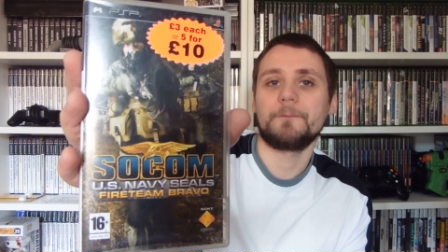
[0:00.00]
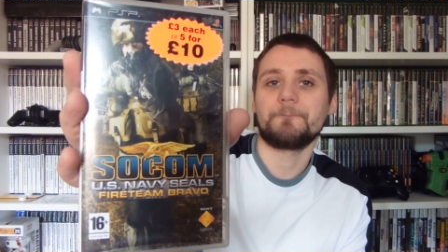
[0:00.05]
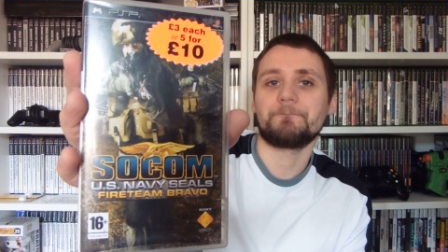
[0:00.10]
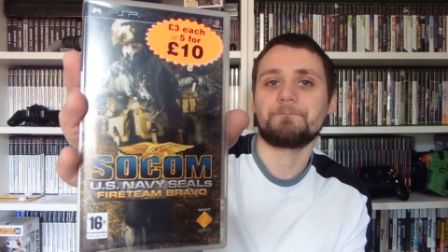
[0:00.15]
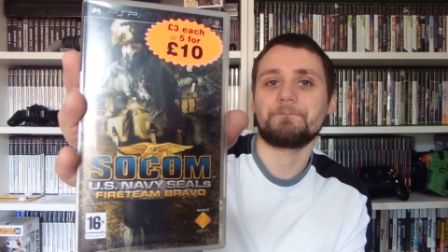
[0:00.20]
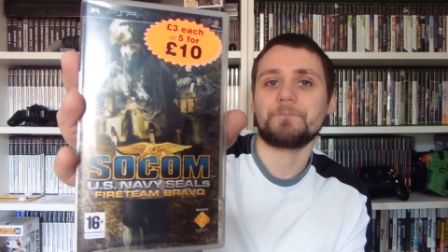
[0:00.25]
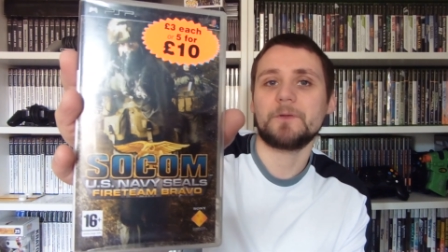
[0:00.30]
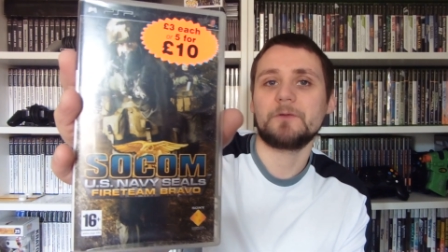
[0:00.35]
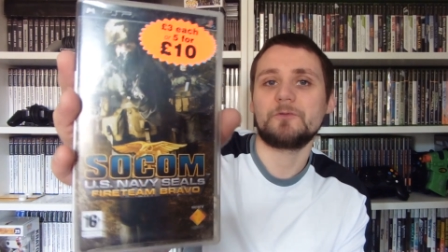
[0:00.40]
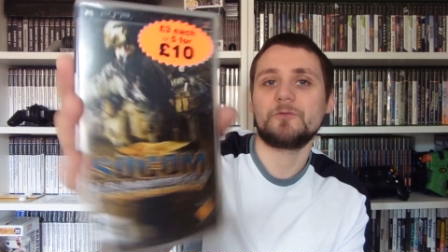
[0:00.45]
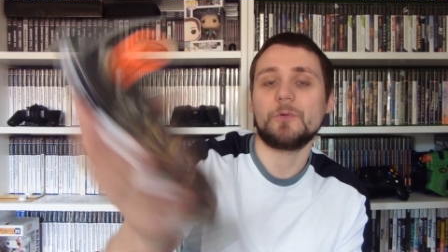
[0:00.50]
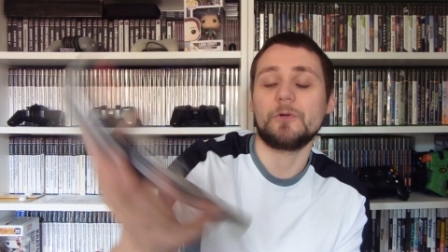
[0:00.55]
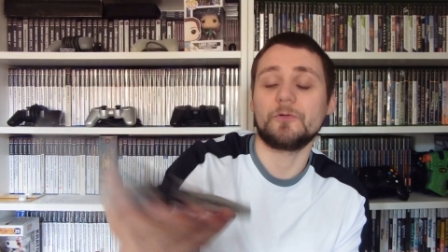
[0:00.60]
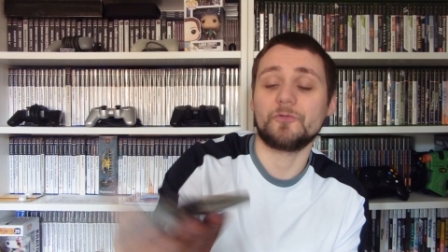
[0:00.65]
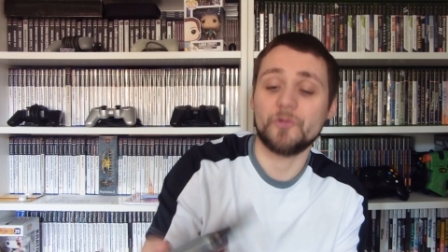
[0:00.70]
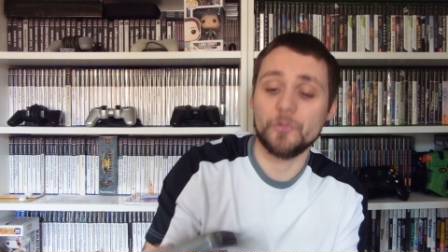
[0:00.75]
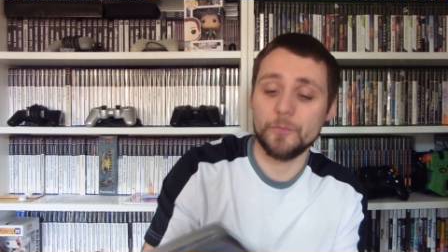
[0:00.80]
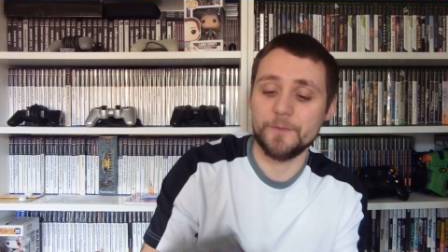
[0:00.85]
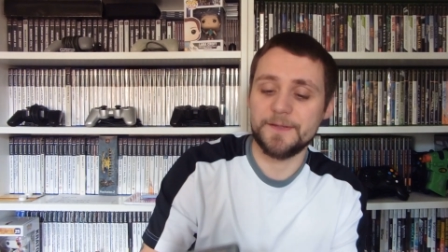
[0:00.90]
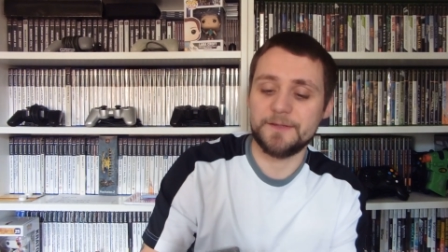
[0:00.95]
We've
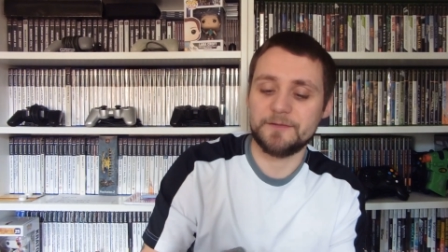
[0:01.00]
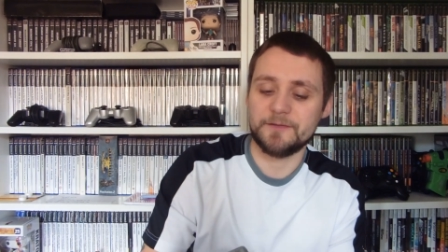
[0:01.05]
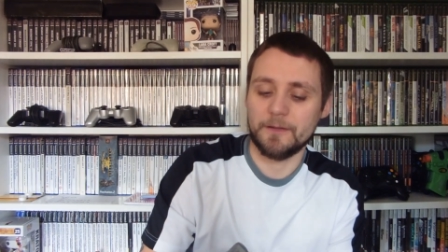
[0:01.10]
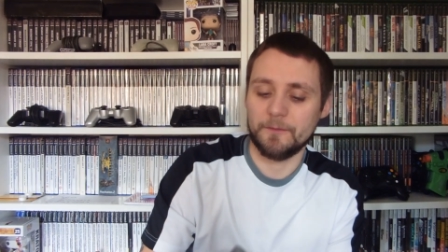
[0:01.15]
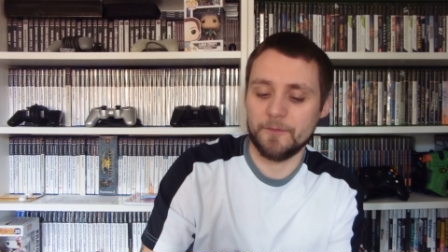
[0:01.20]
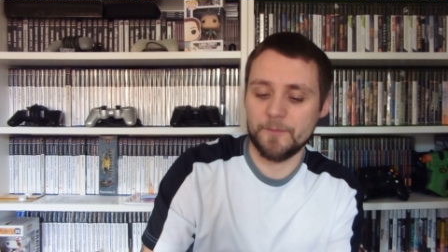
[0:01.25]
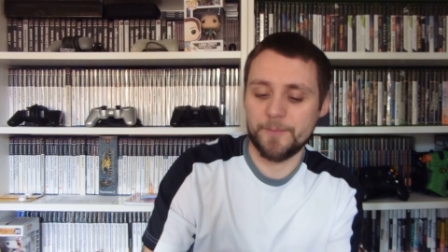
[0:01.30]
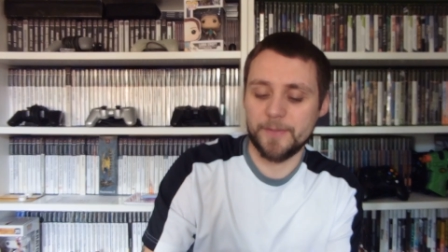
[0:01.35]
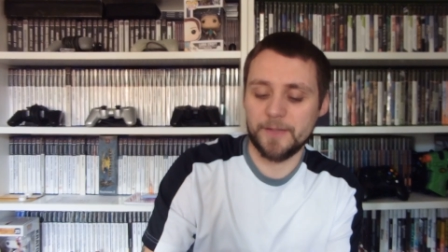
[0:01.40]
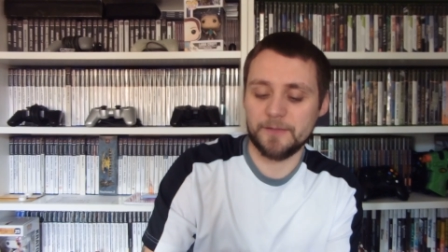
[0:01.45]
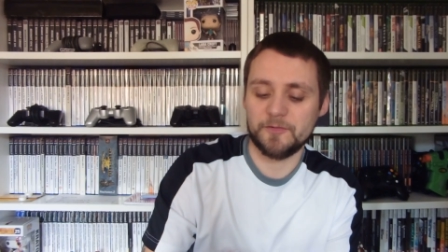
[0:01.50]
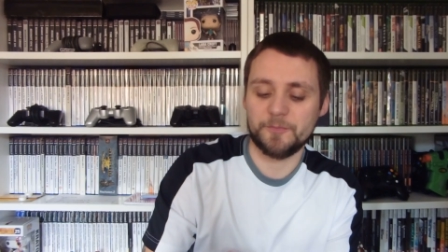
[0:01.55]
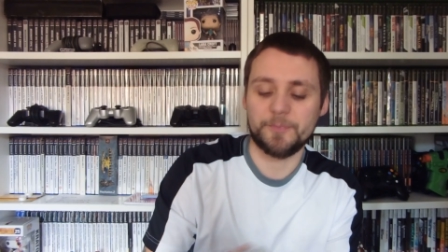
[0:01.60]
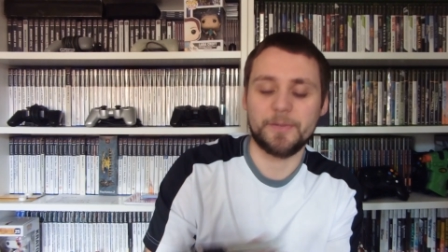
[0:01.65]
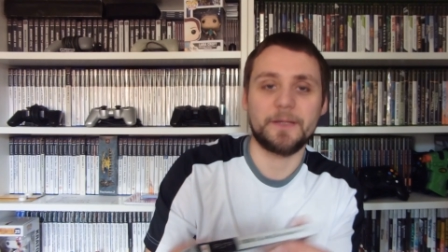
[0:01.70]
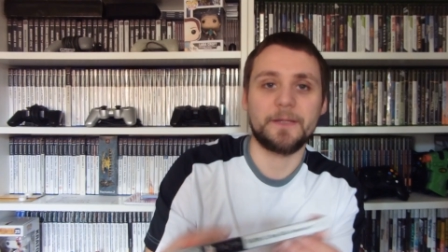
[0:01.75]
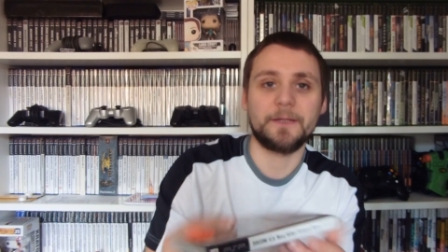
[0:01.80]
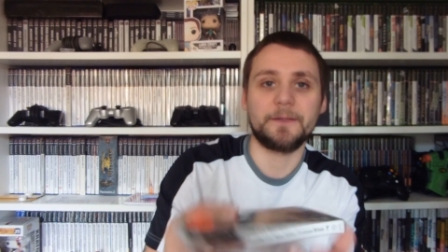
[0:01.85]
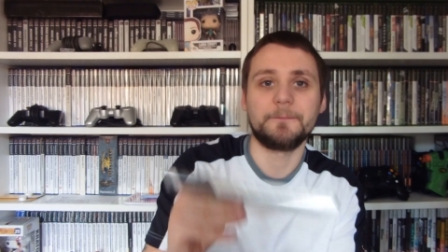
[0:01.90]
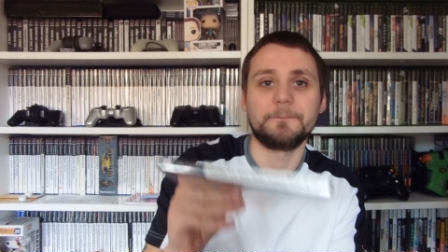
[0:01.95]
got two of these now on the
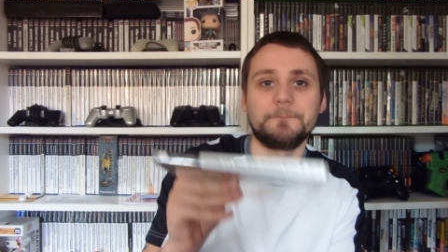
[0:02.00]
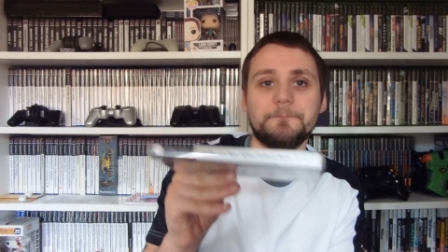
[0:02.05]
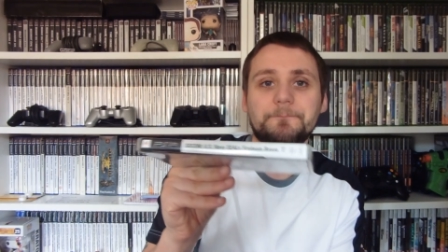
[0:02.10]
PSP.